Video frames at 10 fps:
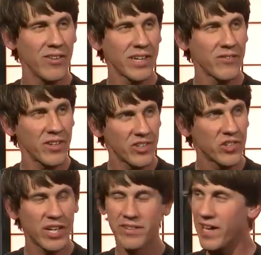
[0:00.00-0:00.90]
Like if they're going to
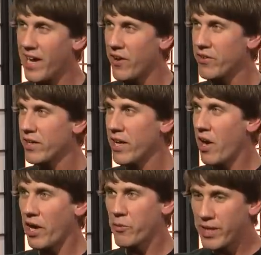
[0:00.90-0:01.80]
shut it down,
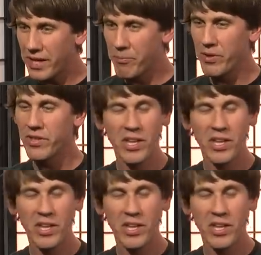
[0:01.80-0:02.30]
like we got to build